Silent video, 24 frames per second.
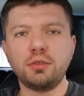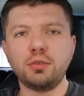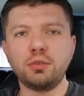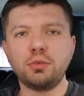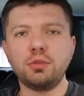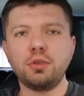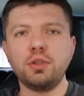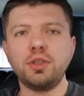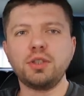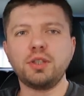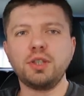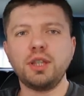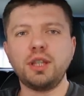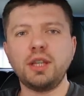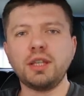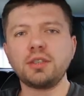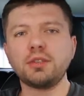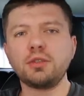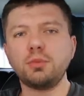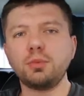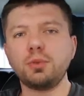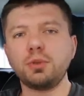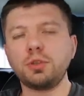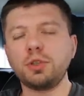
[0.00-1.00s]
to reach the
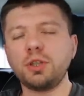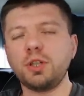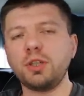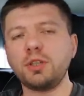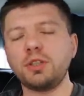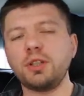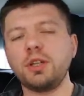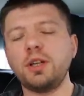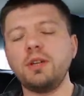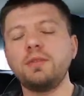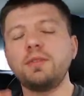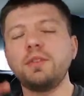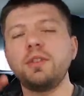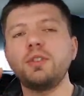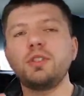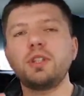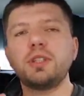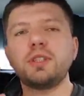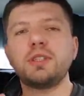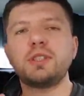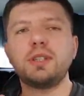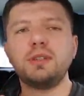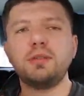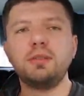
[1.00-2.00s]
next supercharger after
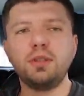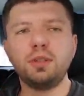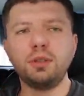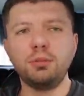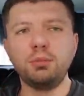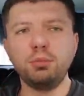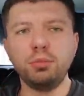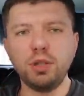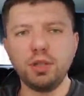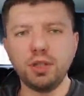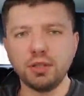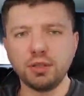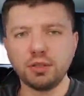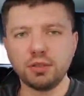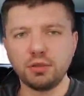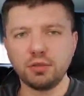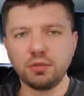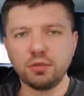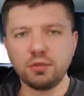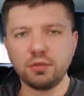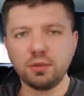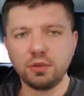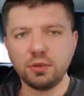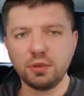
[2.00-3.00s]
just 17 minutes
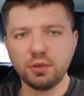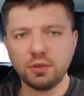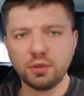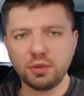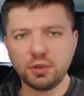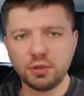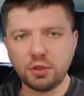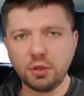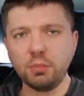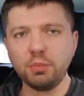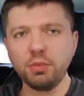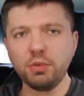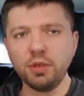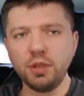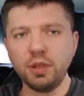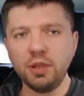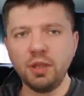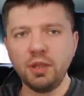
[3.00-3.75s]
of stop,